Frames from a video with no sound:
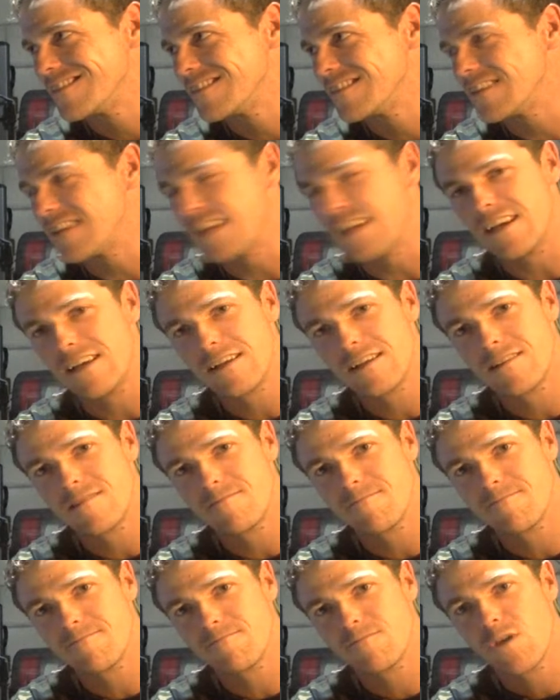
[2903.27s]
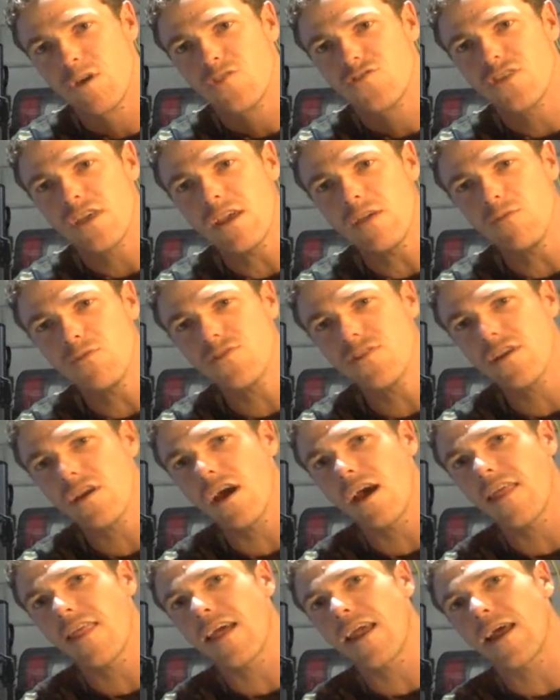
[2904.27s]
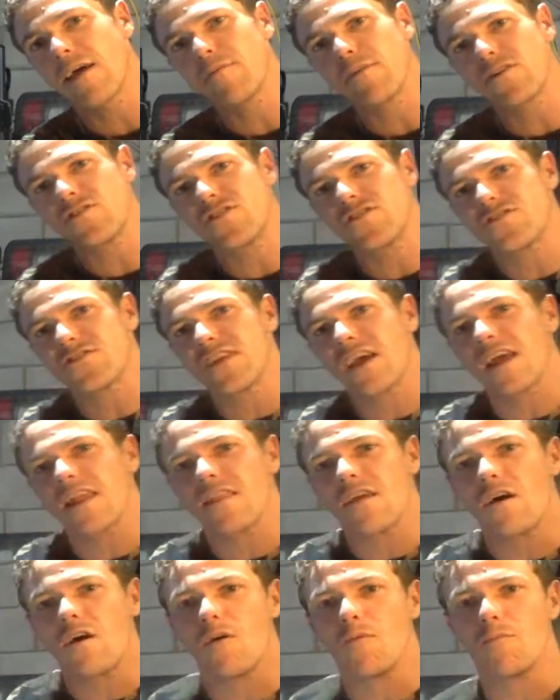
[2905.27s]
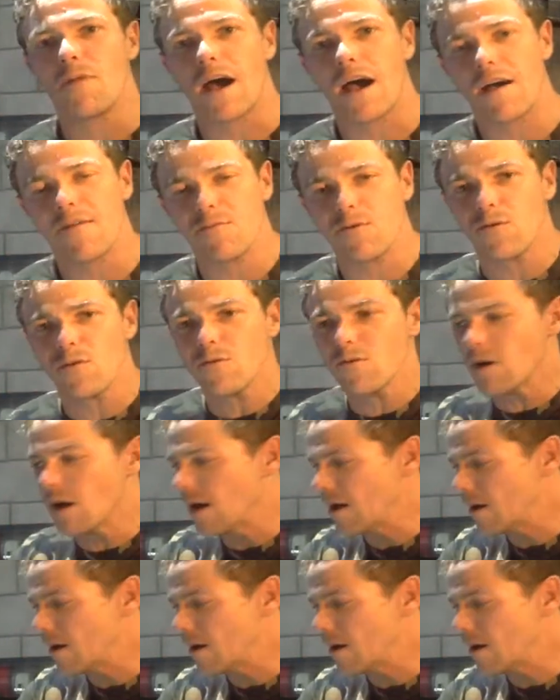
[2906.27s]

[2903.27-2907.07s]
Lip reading: Yeah. Cool. So he was the guy that actually started the whole Marvel